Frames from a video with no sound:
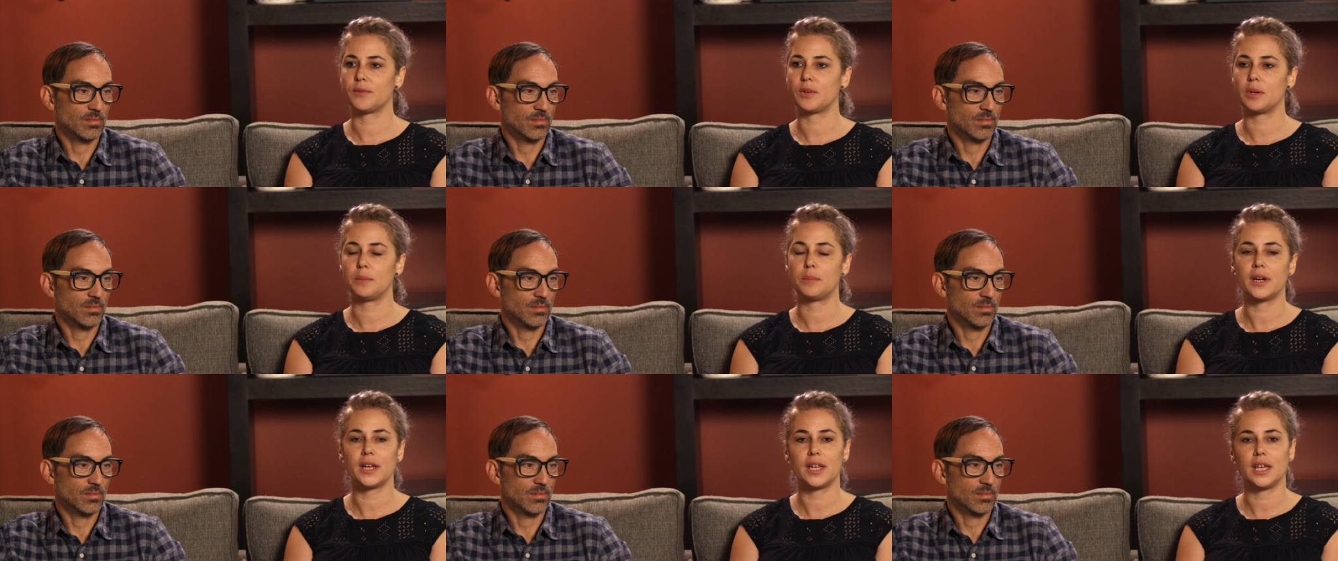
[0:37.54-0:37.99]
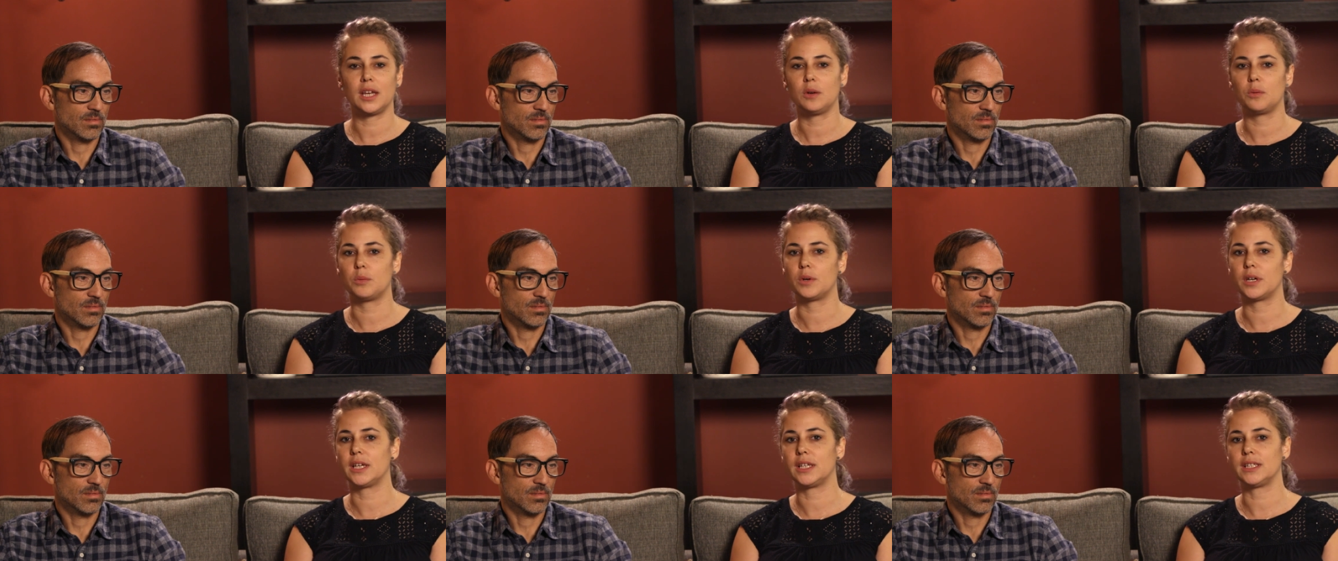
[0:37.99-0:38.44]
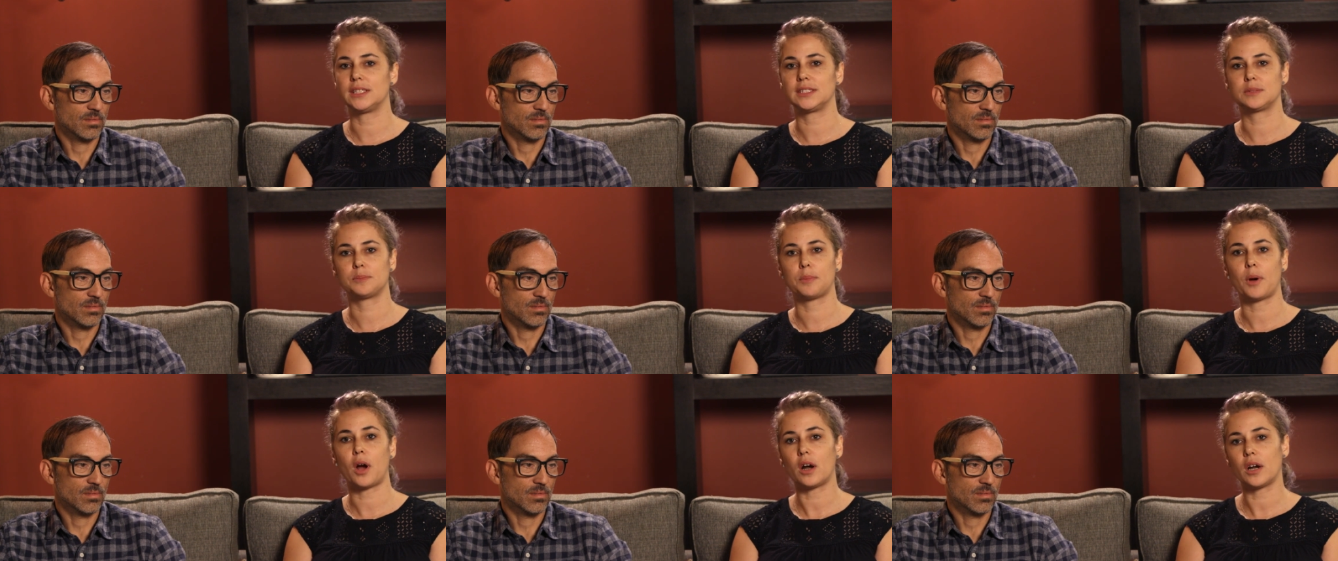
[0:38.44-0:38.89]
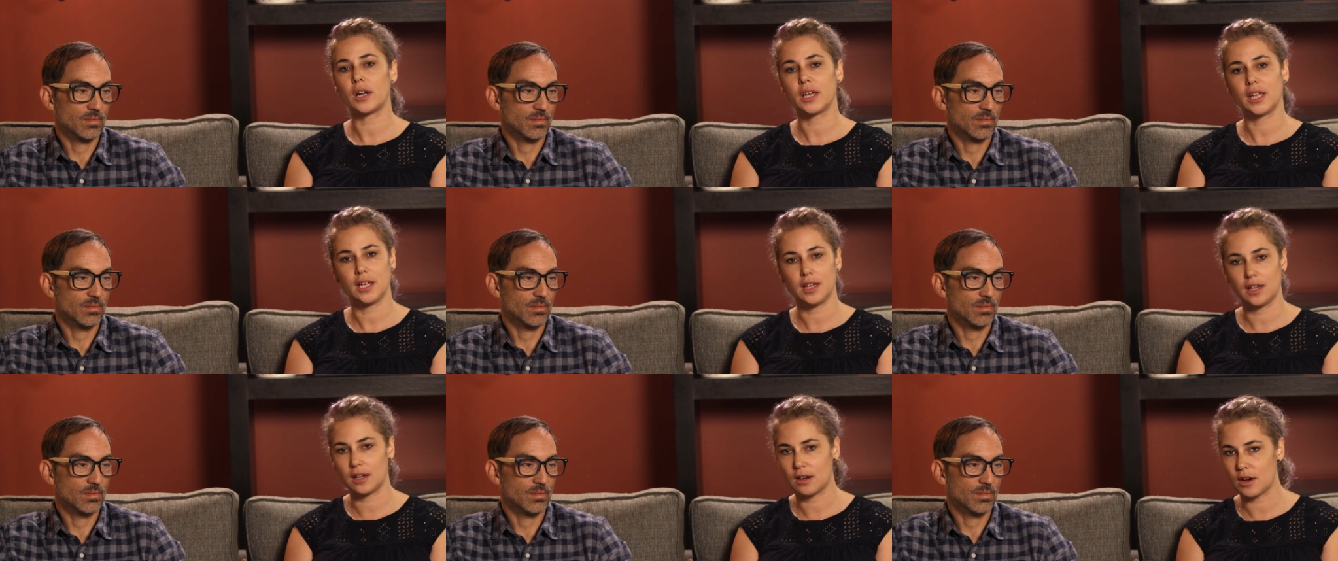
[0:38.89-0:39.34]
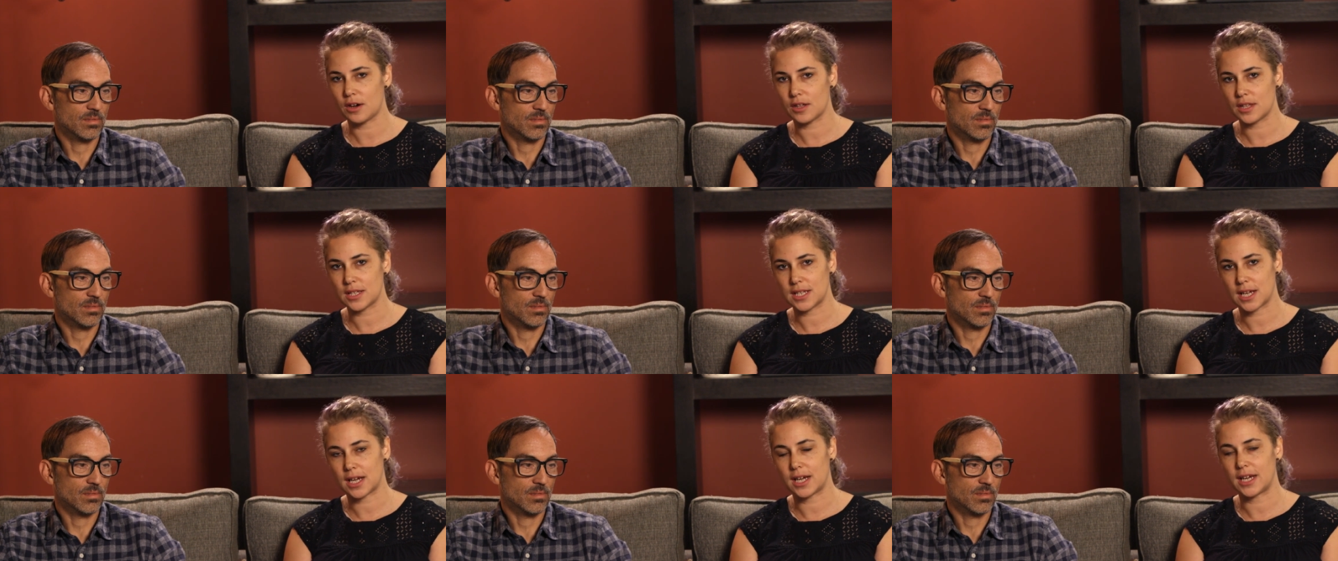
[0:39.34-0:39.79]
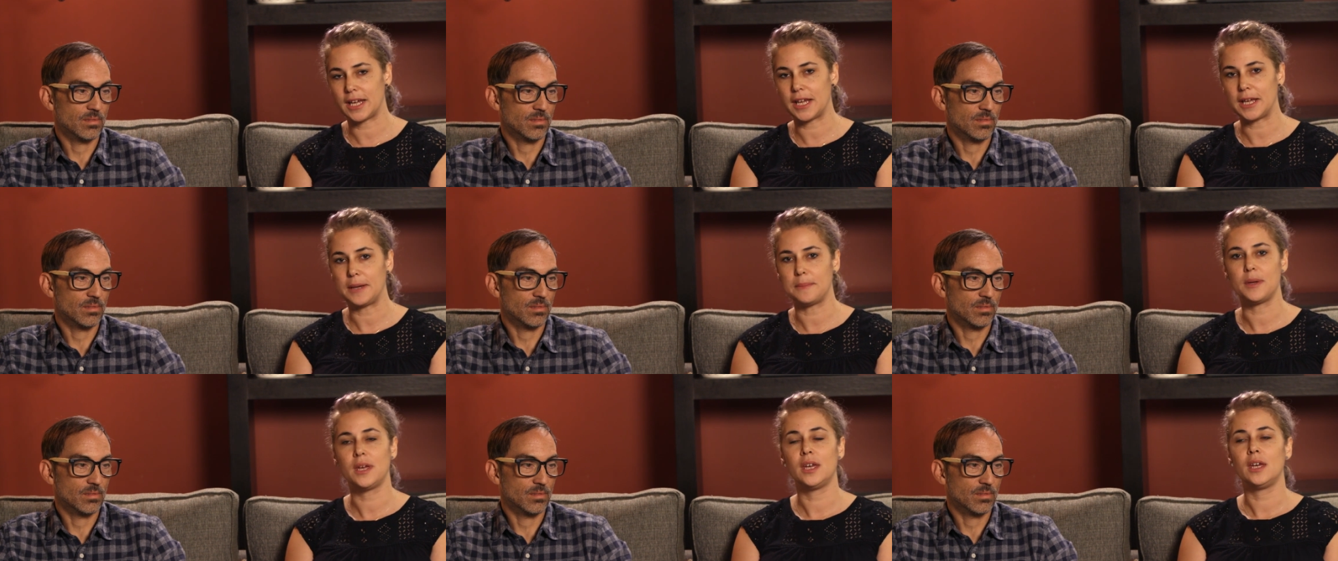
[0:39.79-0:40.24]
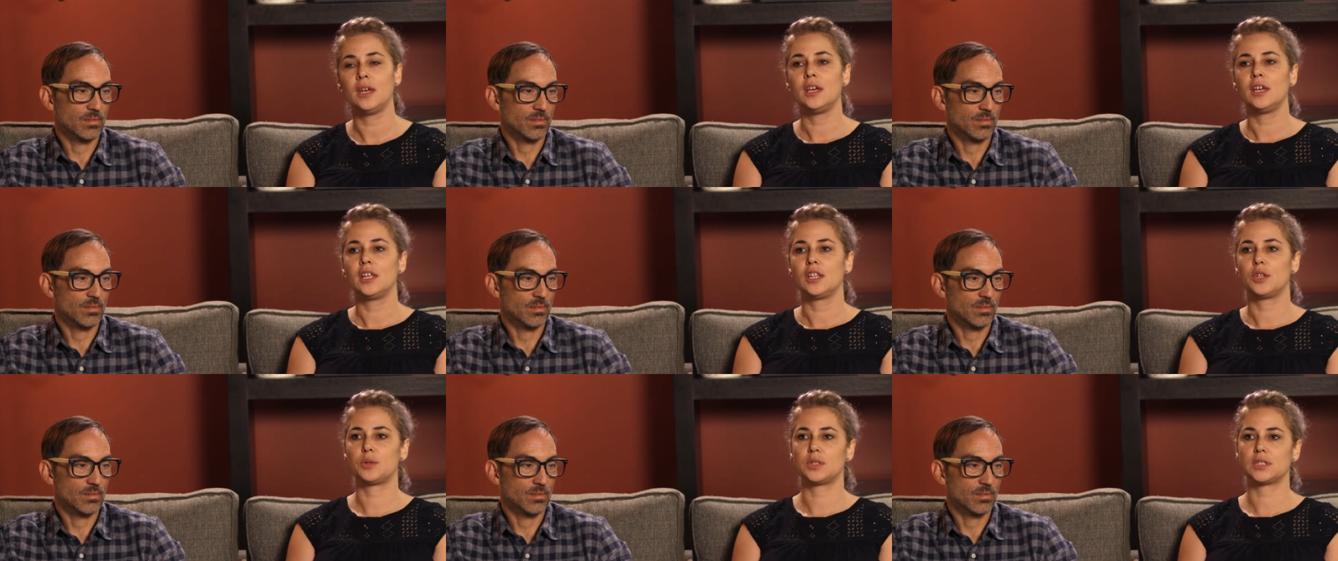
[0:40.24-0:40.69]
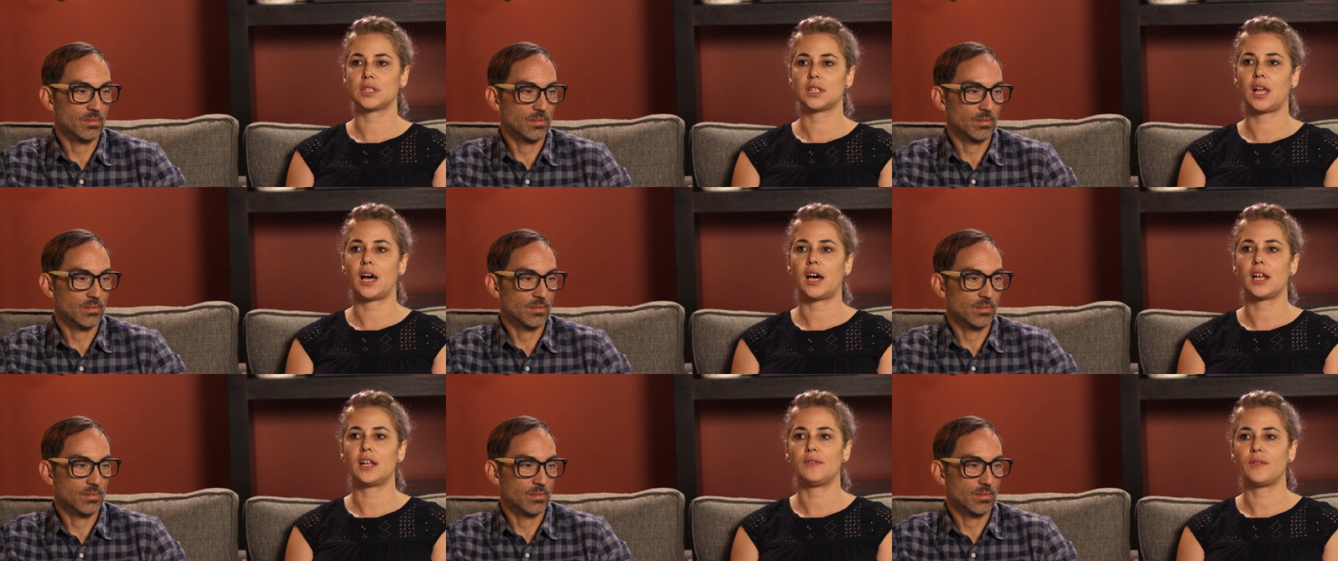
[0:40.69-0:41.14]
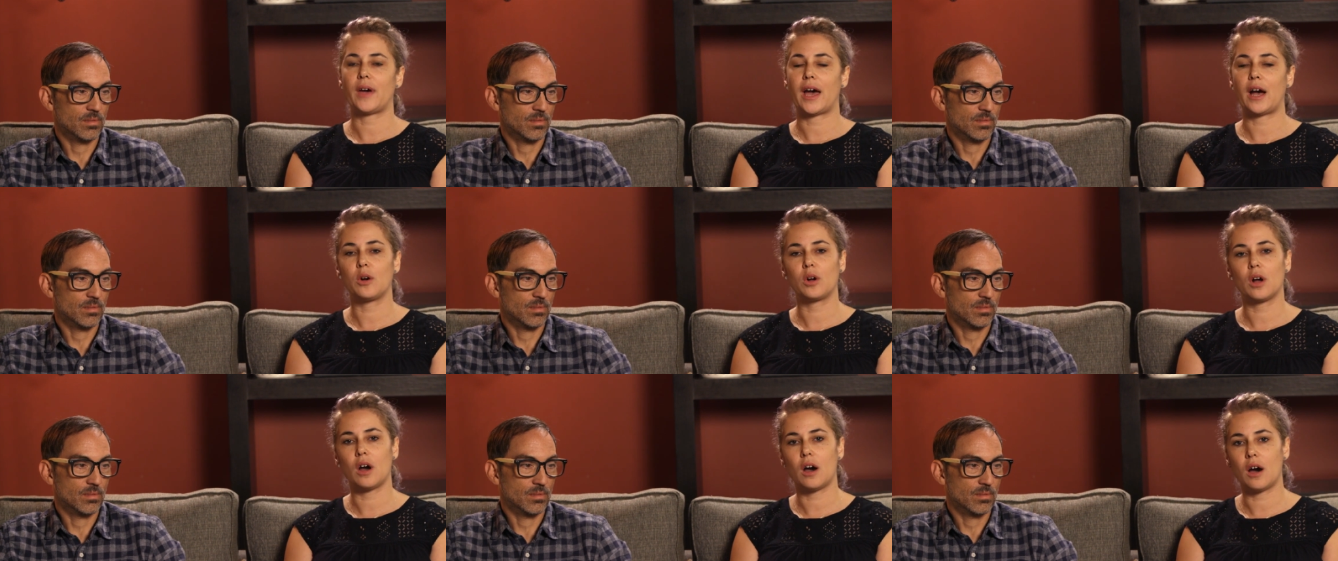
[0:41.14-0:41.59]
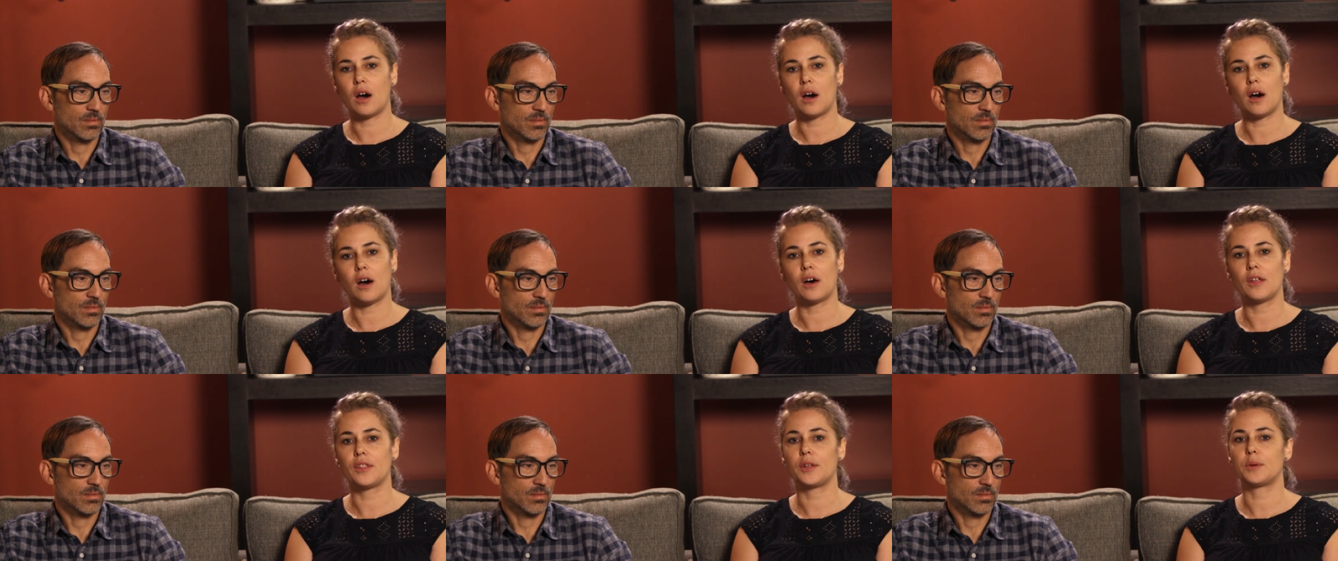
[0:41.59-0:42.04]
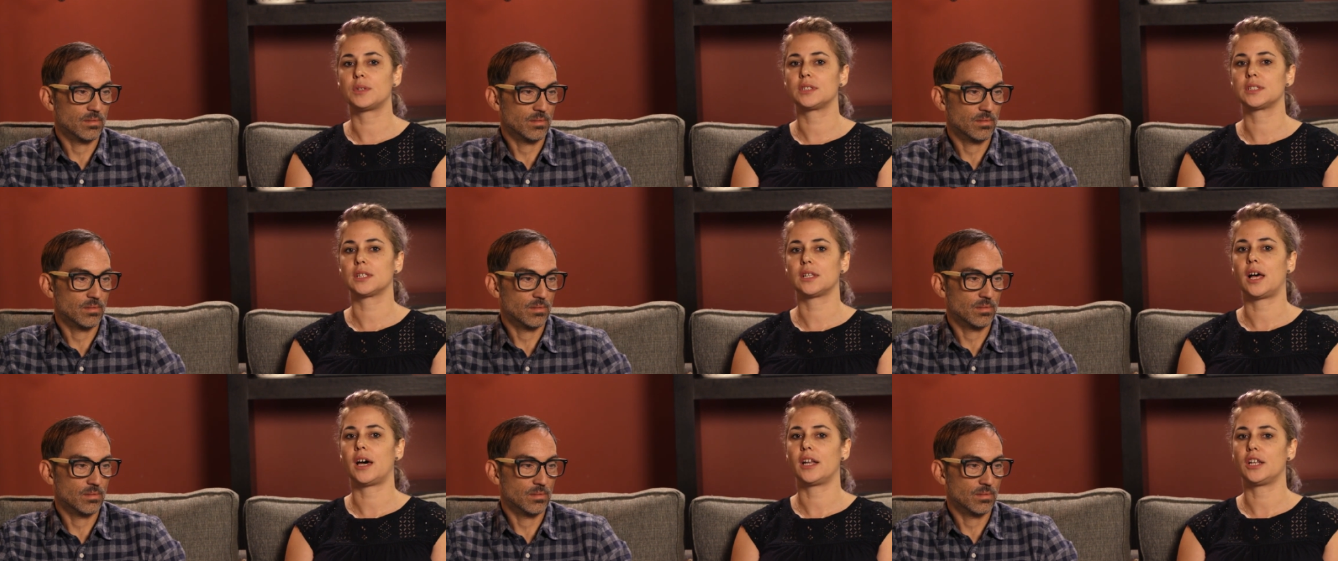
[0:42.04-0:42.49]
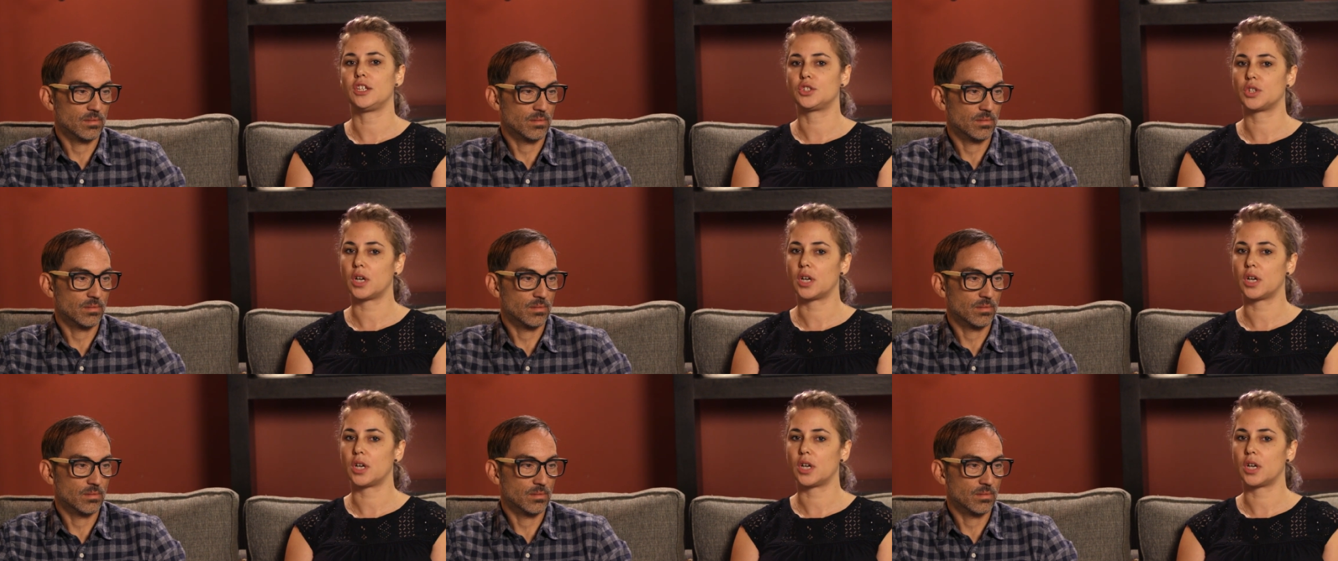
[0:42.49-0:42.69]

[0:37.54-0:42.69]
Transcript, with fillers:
Speaker 1: everybody was partying all the time. There was a lot of alcohol, there was a lot of